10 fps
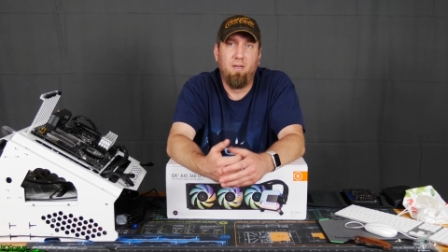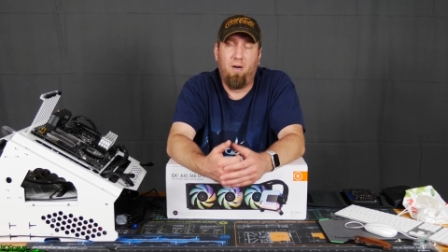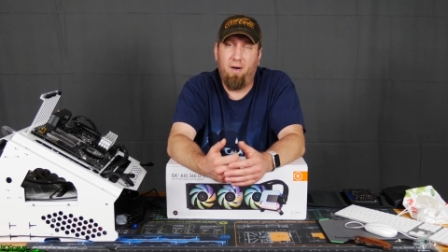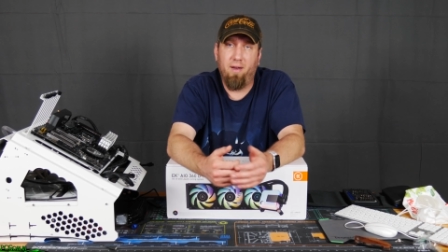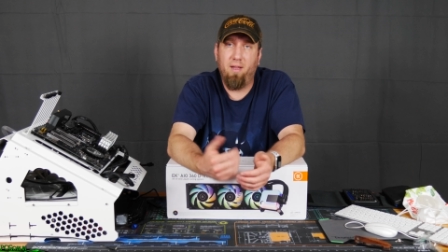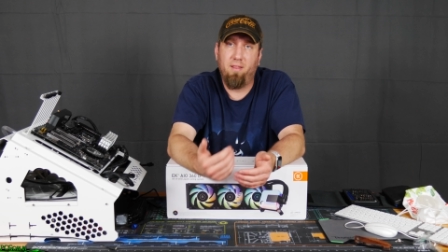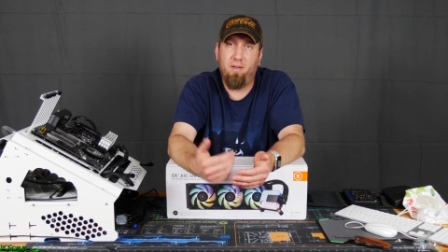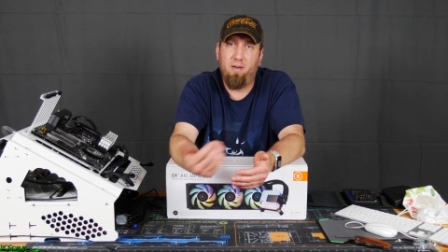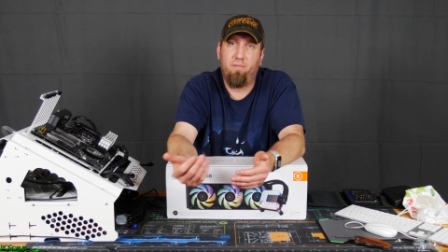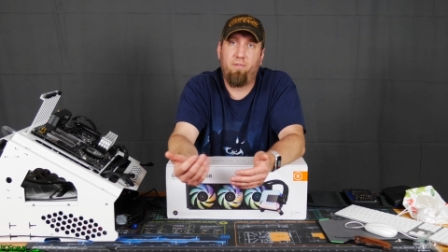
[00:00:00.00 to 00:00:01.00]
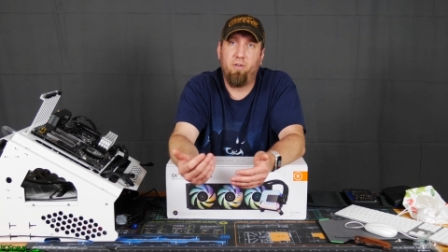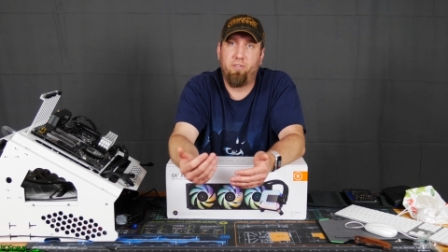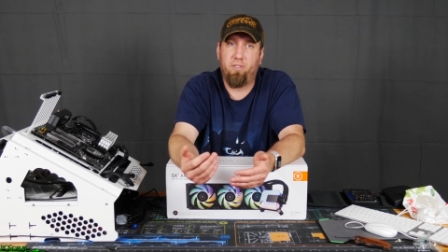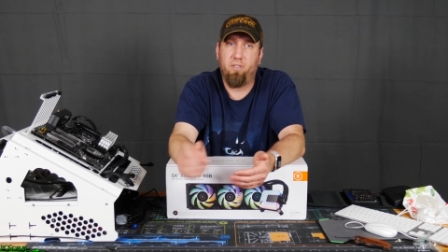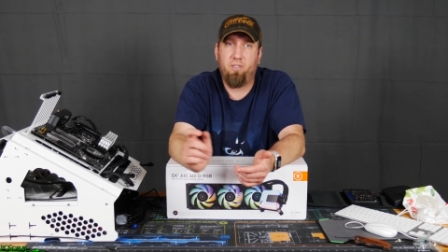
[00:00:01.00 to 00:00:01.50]
on it in the near
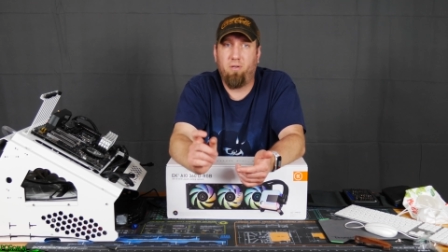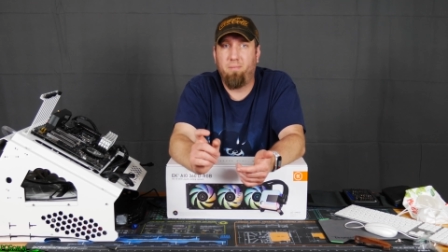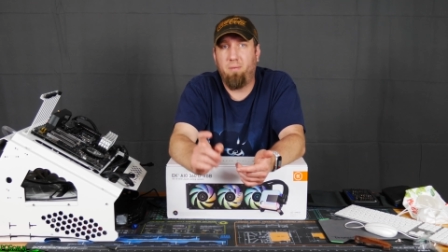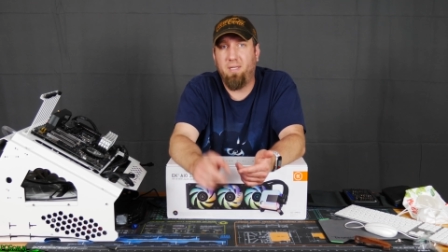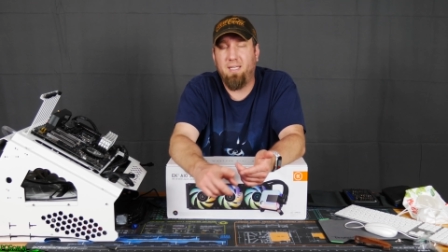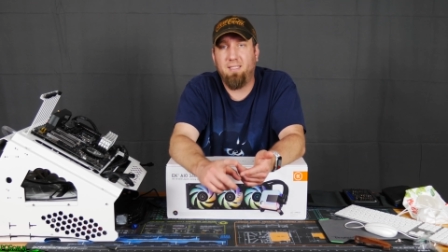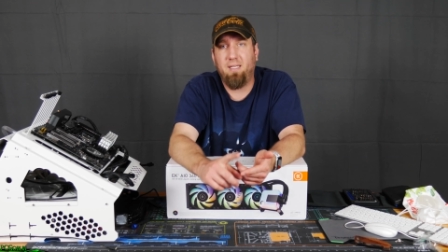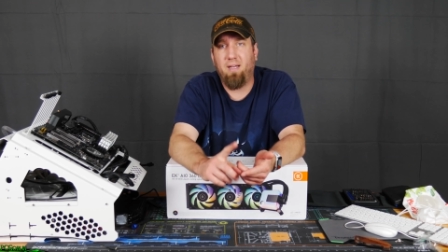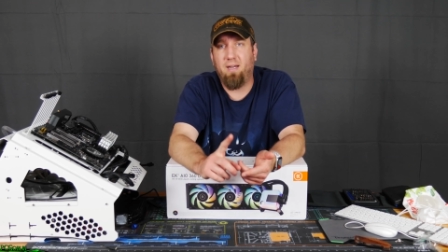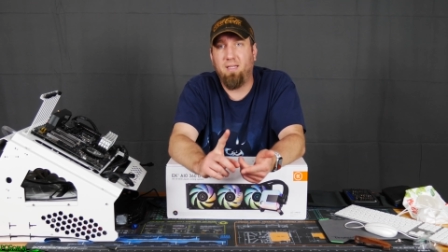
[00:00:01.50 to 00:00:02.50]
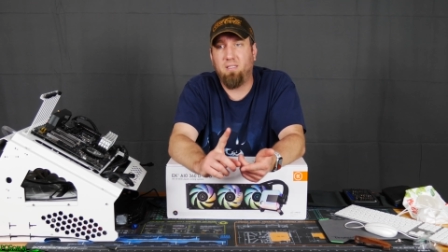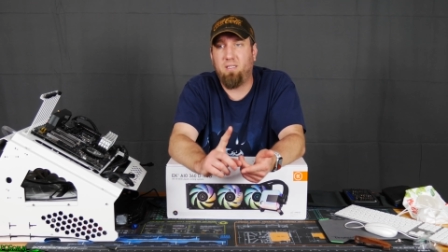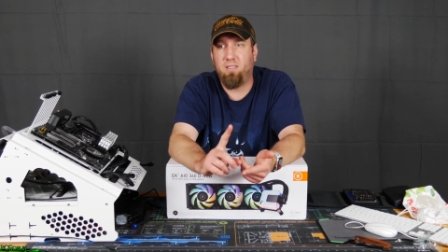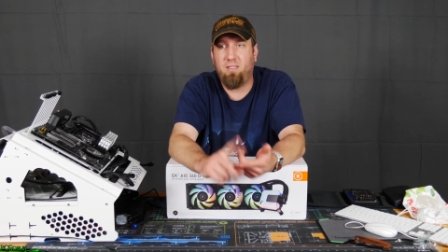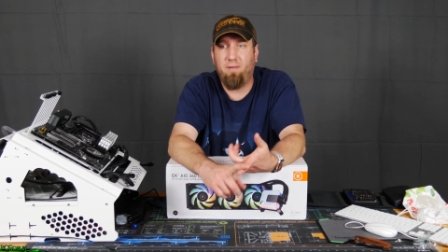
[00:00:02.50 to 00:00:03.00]
future. So I'm going to be testing it against
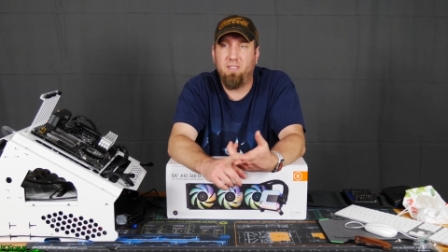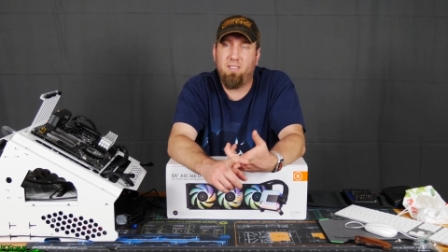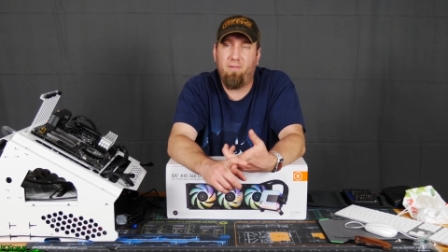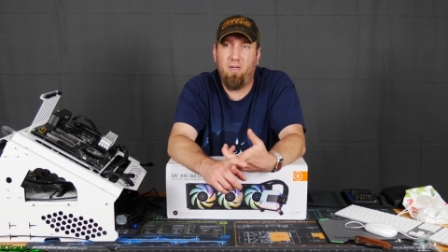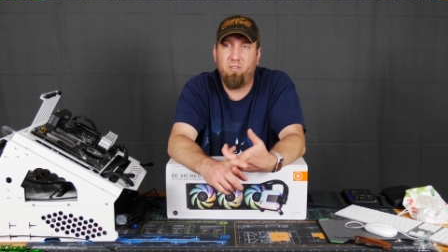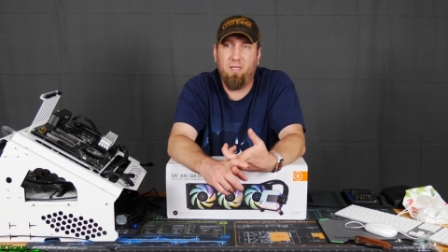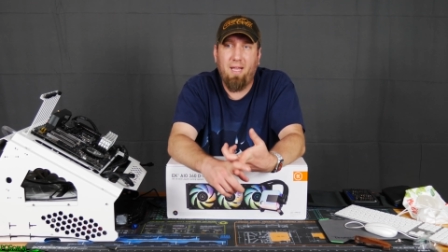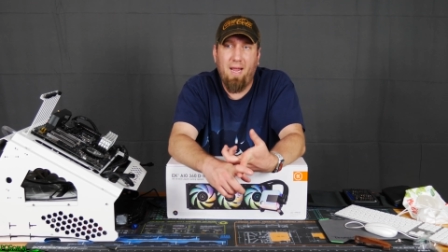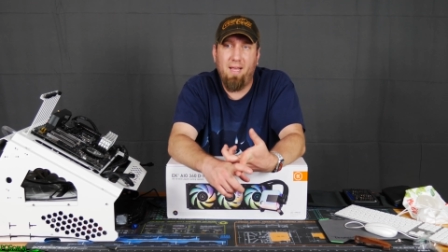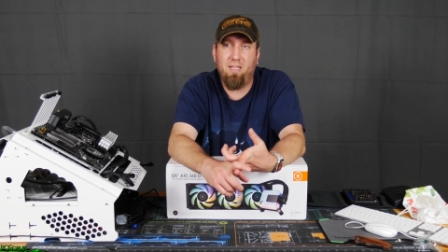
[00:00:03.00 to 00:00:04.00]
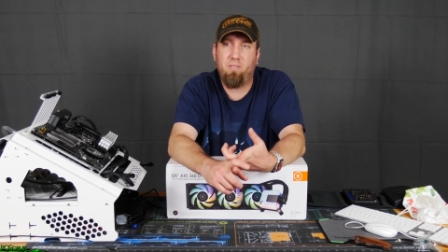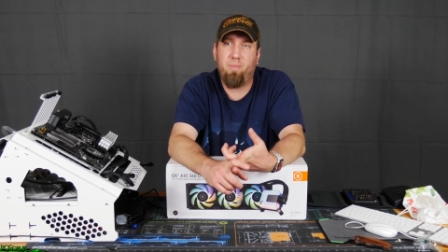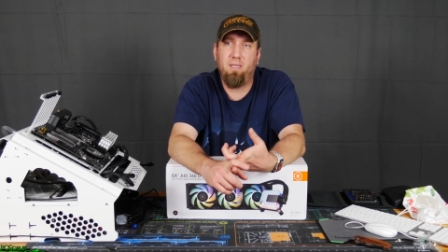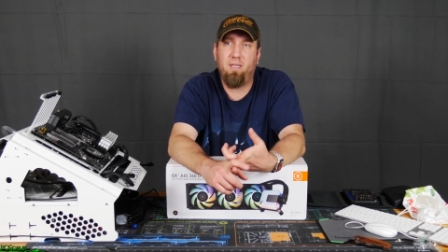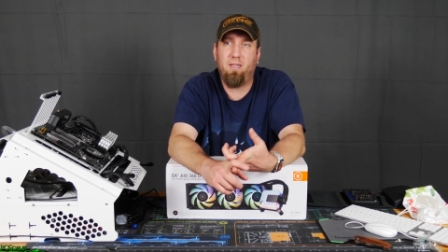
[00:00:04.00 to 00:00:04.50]
a 7700K that's
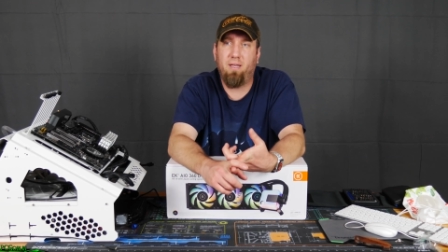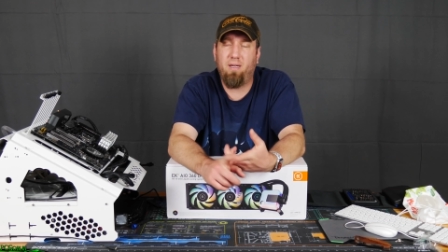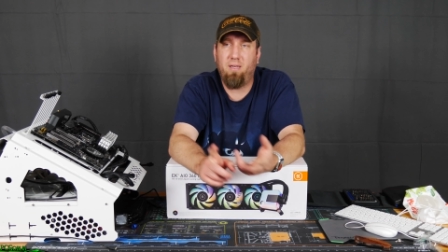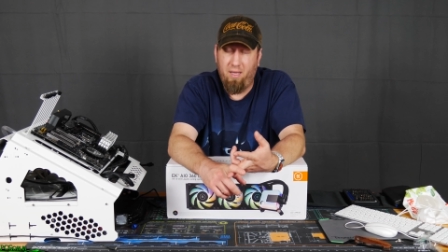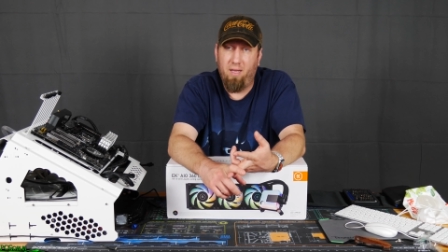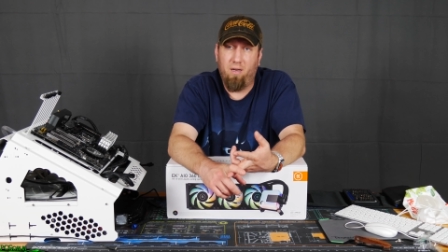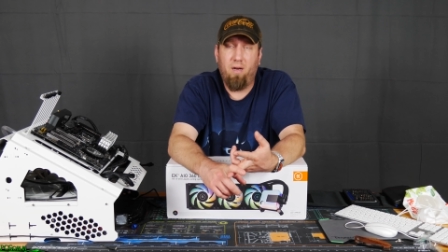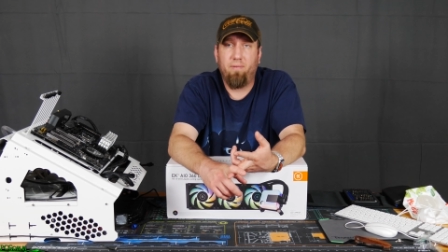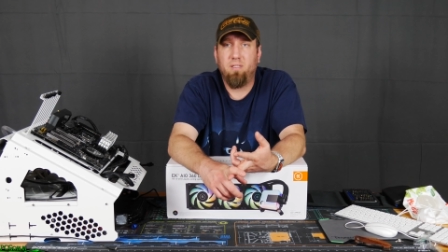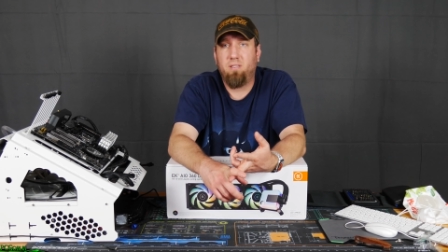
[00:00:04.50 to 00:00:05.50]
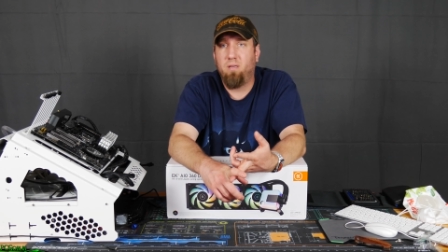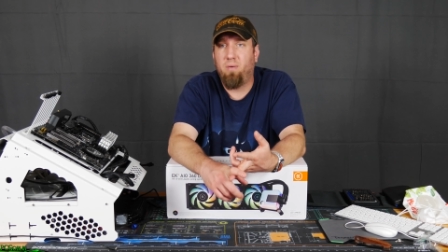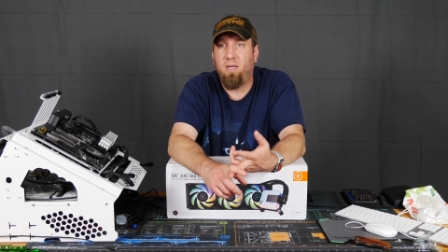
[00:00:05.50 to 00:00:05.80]
been delidded, and obviously my